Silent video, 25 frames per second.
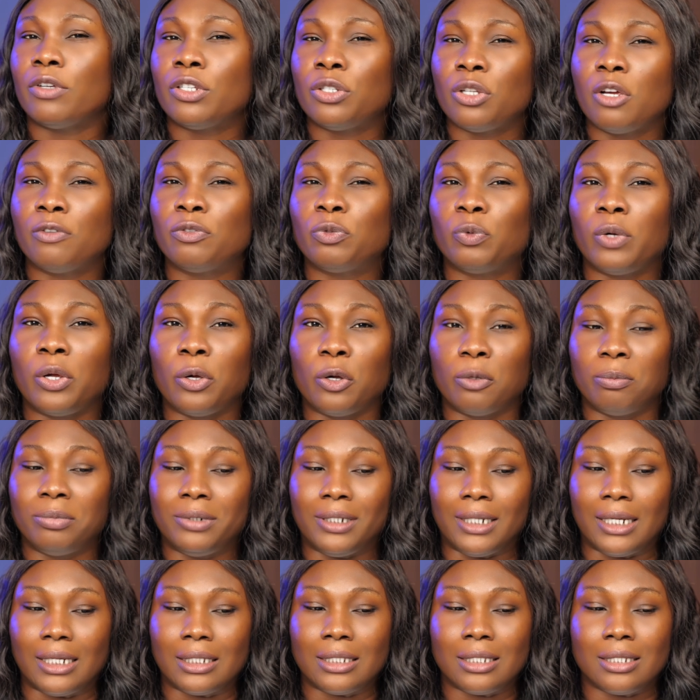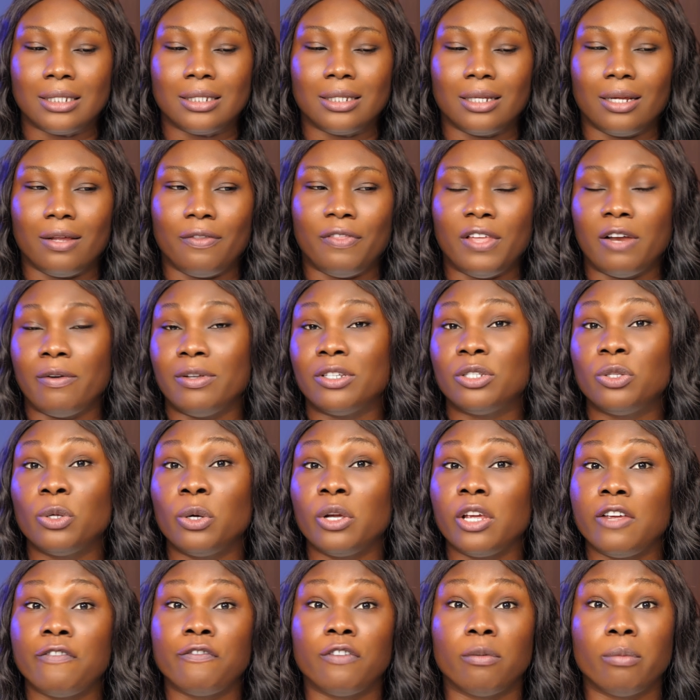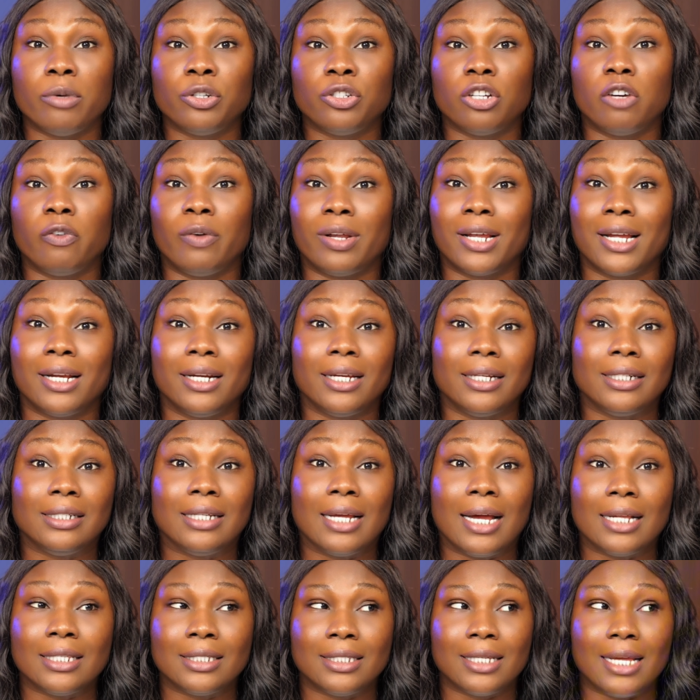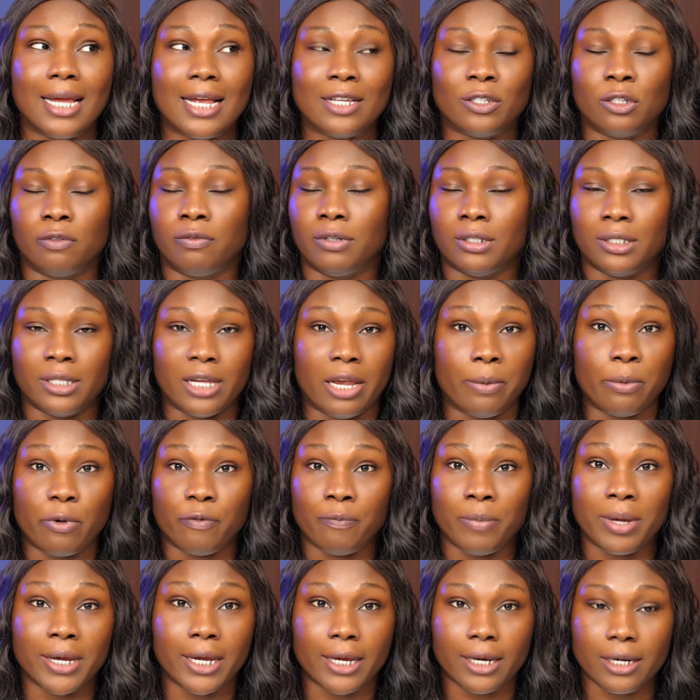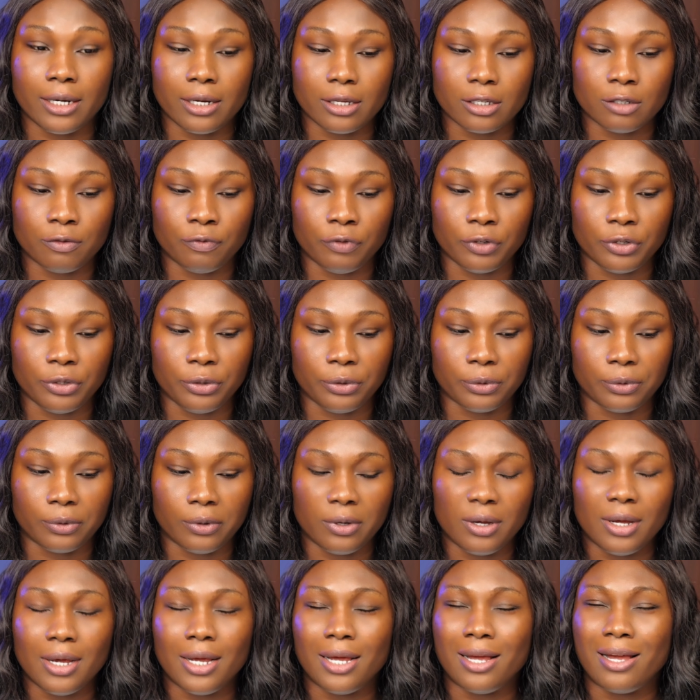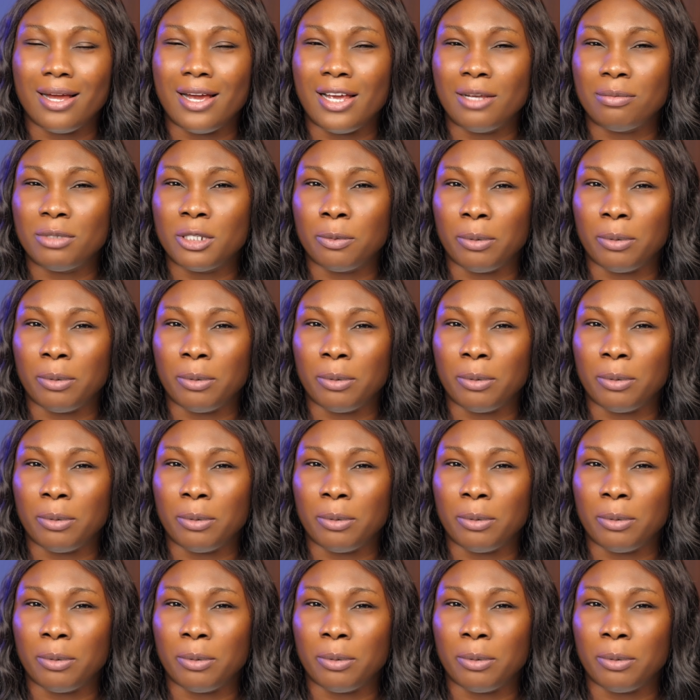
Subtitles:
for software updates, there is no information regarding that as of the time of making this video. I'm